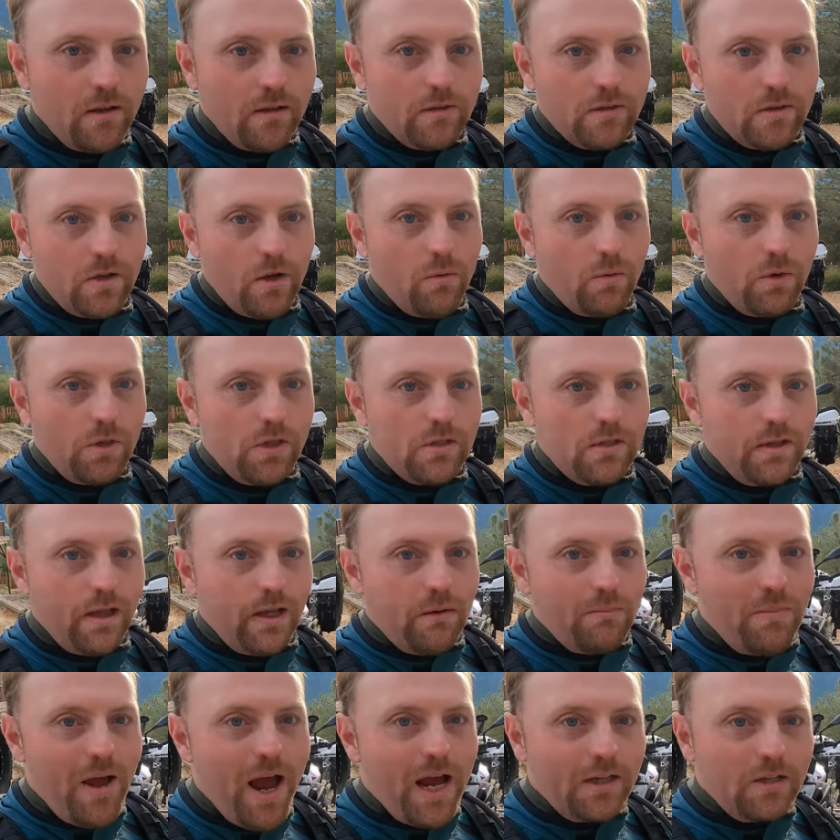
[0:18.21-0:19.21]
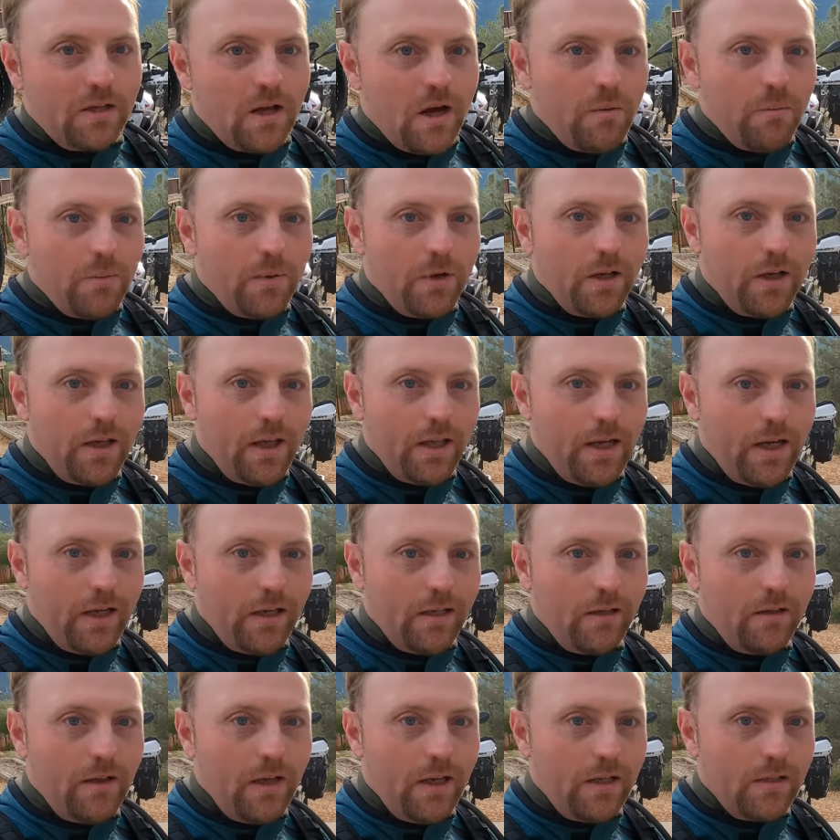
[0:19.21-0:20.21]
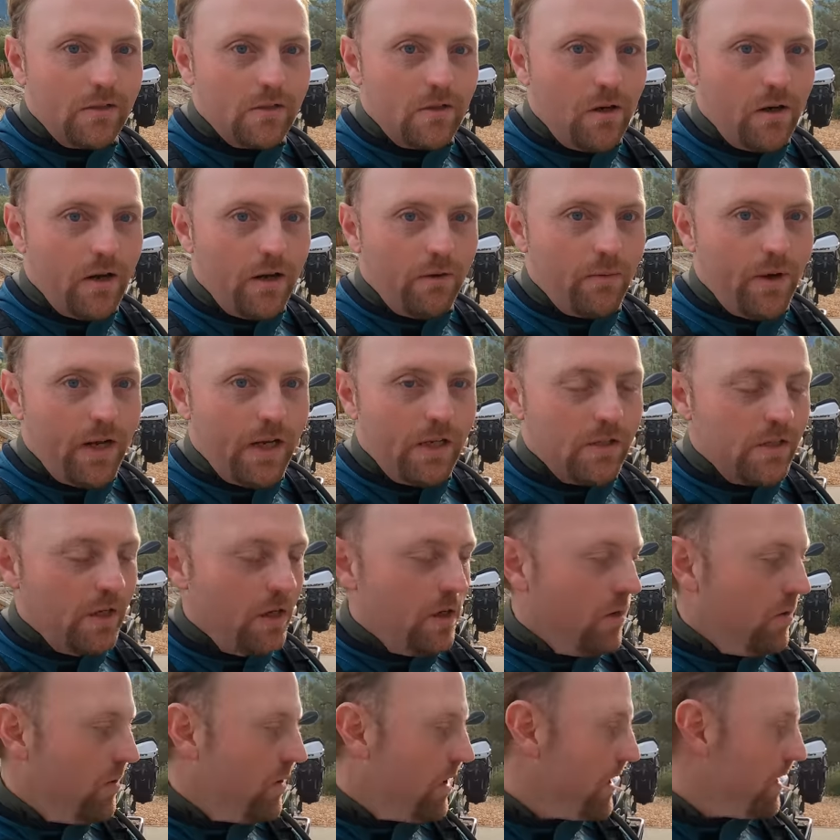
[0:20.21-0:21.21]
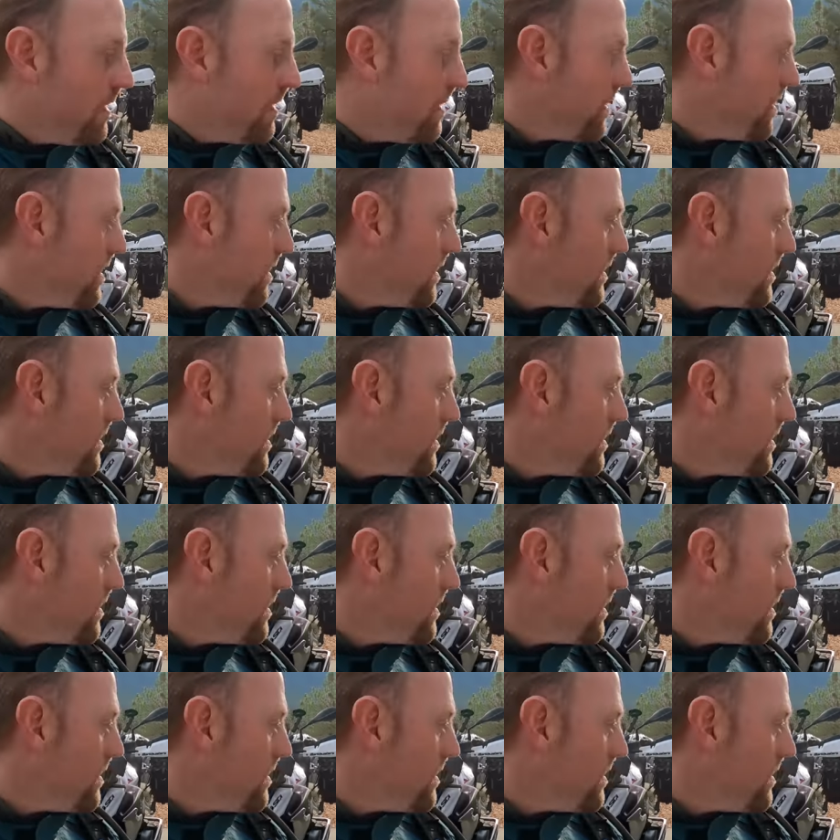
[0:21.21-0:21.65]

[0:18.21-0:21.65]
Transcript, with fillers: So we're just getting packed up, getting started, ready to go here.